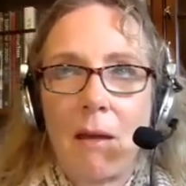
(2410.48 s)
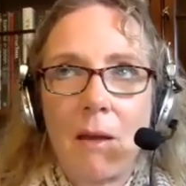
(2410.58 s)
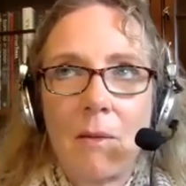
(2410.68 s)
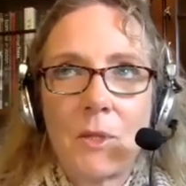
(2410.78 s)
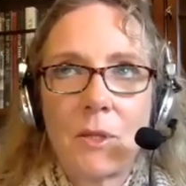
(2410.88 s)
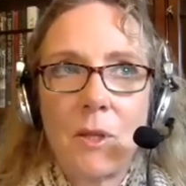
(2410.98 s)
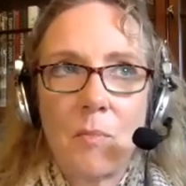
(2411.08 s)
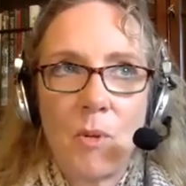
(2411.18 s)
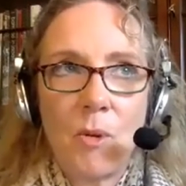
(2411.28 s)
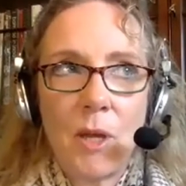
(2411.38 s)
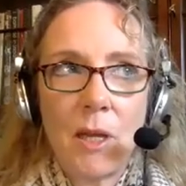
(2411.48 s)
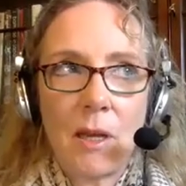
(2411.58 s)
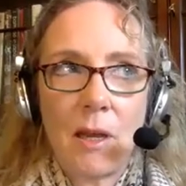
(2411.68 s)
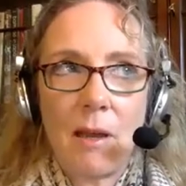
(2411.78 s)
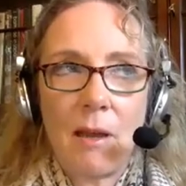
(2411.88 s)
to the point
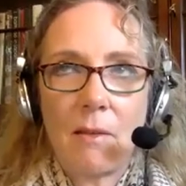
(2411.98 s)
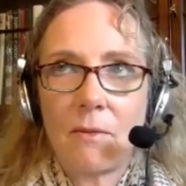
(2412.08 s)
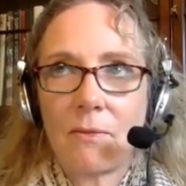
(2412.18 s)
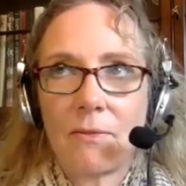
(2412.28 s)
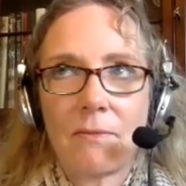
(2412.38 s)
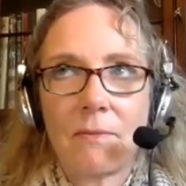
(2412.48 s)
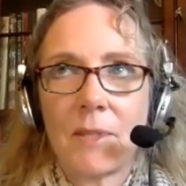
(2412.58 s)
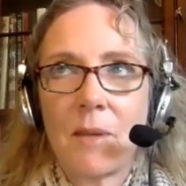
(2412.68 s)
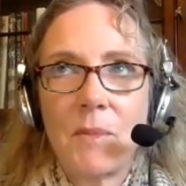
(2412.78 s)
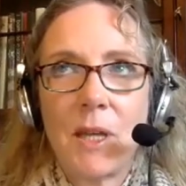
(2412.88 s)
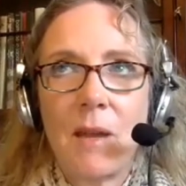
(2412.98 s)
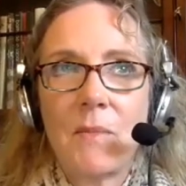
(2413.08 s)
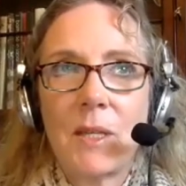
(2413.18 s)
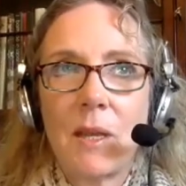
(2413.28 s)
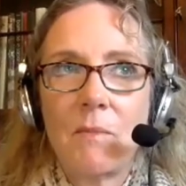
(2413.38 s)
of
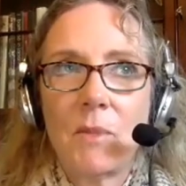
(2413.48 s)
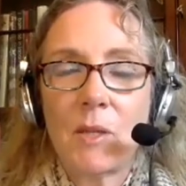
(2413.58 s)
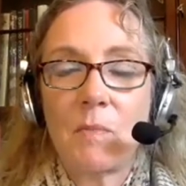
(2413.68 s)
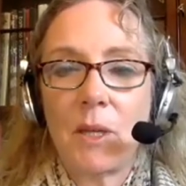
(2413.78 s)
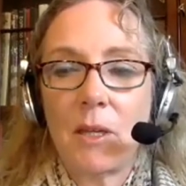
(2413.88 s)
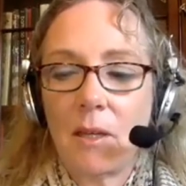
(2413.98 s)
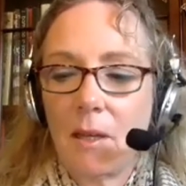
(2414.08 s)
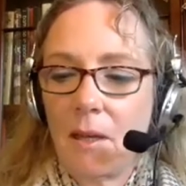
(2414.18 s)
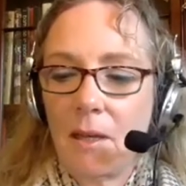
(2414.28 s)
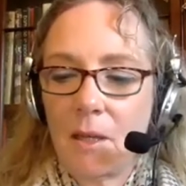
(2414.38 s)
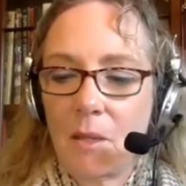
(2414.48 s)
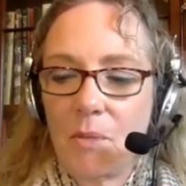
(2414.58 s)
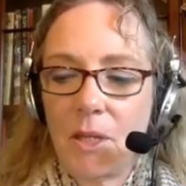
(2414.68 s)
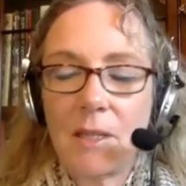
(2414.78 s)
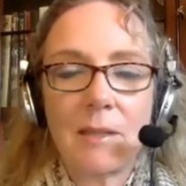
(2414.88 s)
sometimes them just being in
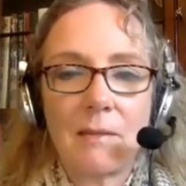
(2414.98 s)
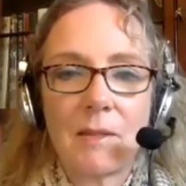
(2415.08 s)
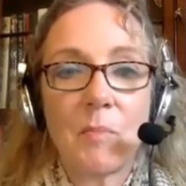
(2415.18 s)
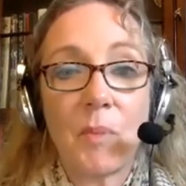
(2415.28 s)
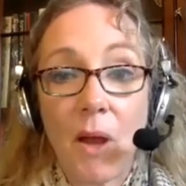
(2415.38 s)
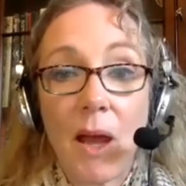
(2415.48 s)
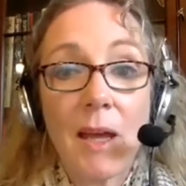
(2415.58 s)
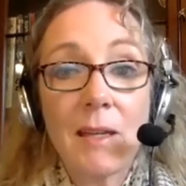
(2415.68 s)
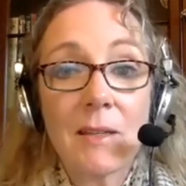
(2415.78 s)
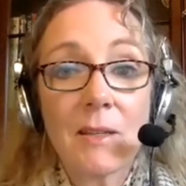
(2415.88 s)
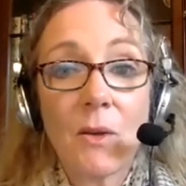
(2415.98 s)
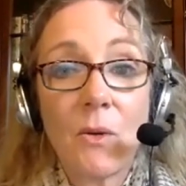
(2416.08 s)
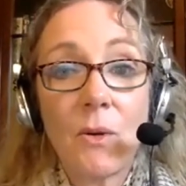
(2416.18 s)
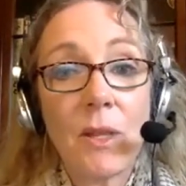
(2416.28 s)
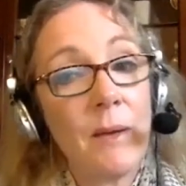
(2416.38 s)
complete surprise,
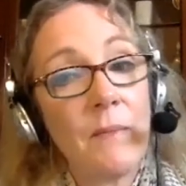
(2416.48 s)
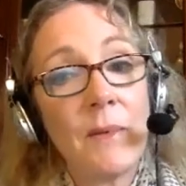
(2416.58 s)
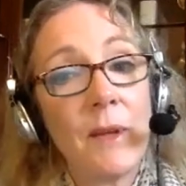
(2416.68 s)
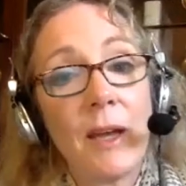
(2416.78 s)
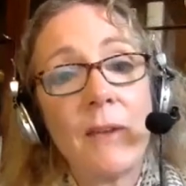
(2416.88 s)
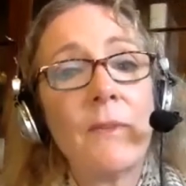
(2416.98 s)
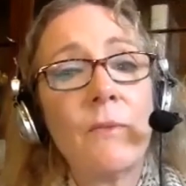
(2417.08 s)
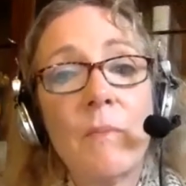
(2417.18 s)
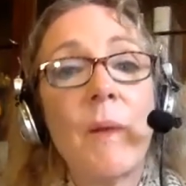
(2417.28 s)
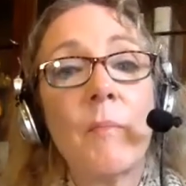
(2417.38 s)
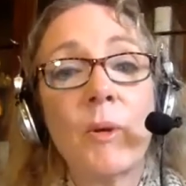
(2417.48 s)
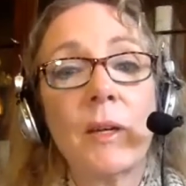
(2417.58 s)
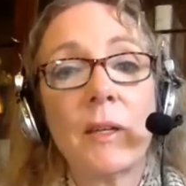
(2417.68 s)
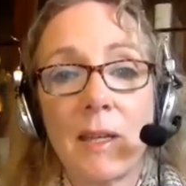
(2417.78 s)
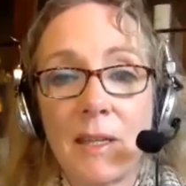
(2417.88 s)
or them not even
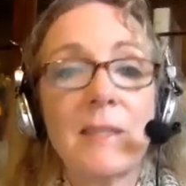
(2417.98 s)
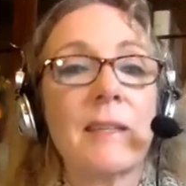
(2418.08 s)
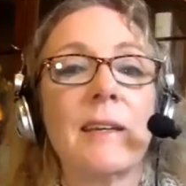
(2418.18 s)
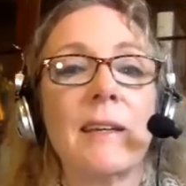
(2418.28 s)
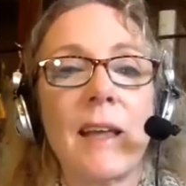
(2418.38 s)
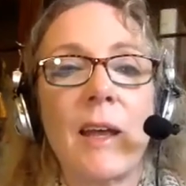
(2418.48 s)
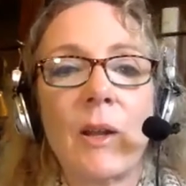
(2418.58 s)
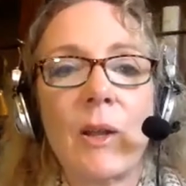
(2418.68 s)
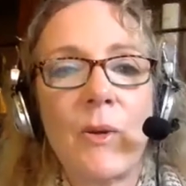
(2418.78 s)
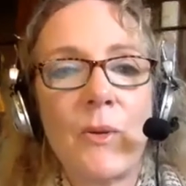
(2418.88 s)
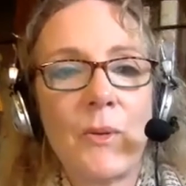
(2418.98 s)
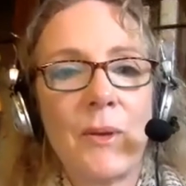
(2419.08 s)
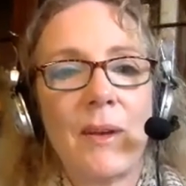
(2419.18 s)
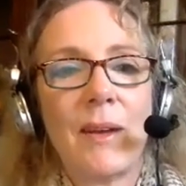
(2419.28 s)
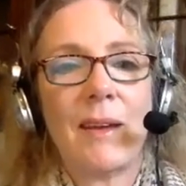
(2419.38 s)
remembering the incident, let
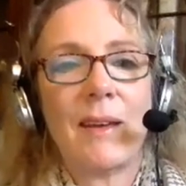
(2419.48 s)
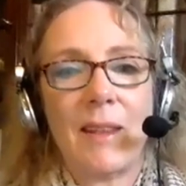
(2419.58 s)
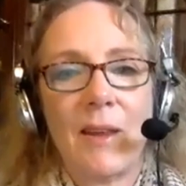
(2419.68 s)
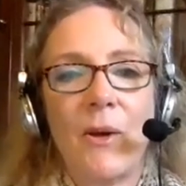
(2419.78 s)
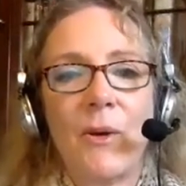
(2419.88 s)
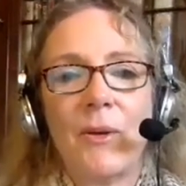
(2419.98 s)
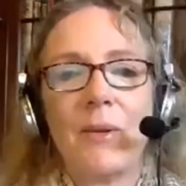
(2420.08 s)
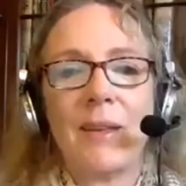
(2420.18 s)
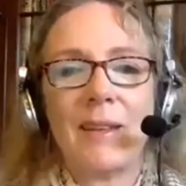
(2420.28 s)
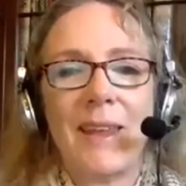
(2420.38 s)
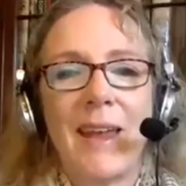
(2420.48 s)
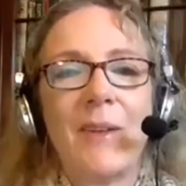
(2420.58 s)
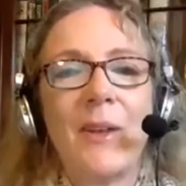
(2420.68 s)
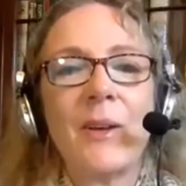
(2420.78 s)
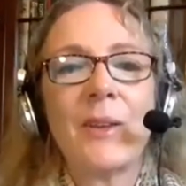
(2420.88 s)
alone the whole
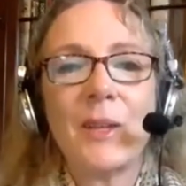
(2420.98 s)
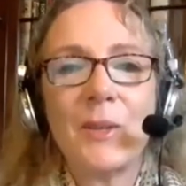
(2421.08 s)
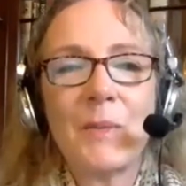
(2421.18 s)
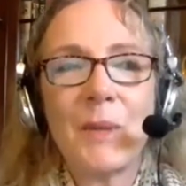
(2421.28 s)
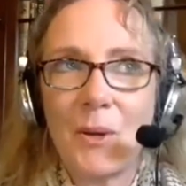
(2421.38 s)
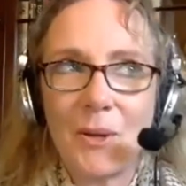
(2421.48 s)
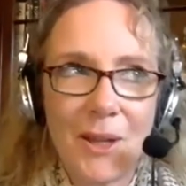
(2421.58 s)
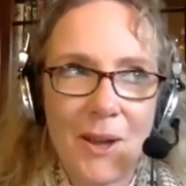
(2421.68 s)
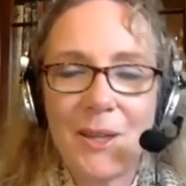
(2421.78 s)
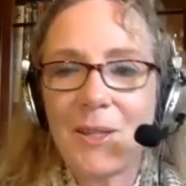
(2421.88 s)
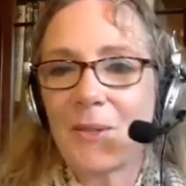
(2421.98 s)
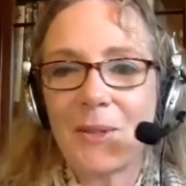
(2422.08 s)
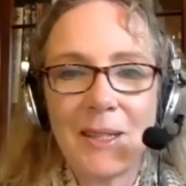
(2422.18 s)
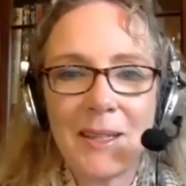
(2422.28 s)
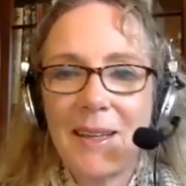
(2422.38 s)
how long that you'd been holding on
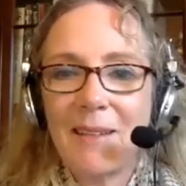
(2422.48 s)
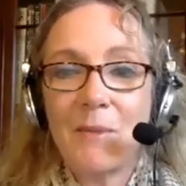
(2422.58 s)
to it. Which